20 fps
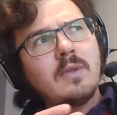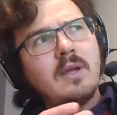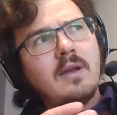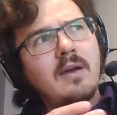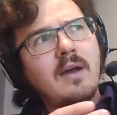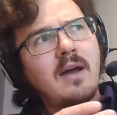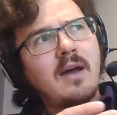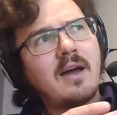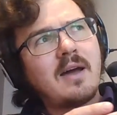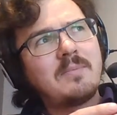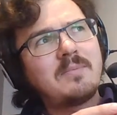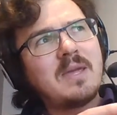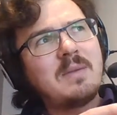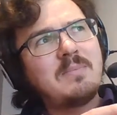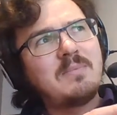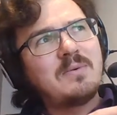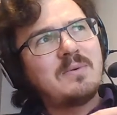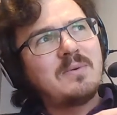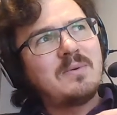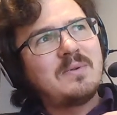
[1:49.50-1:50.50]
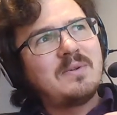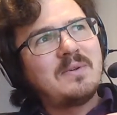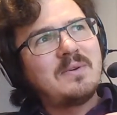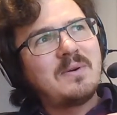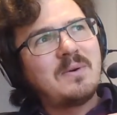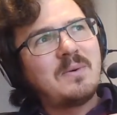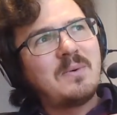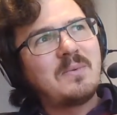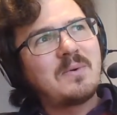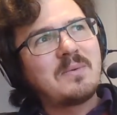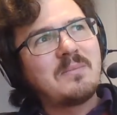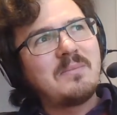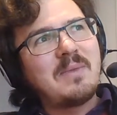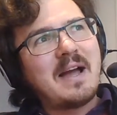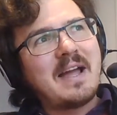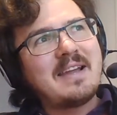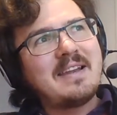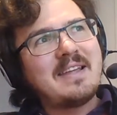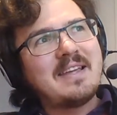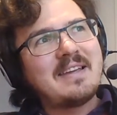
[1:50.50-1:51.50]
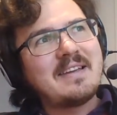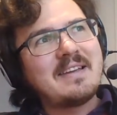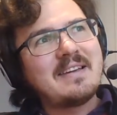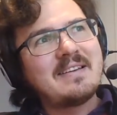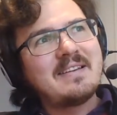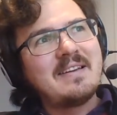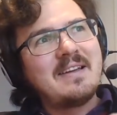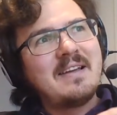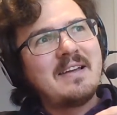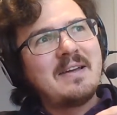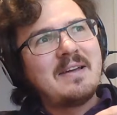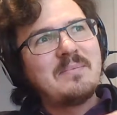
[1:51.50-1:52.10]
uh, people who were mining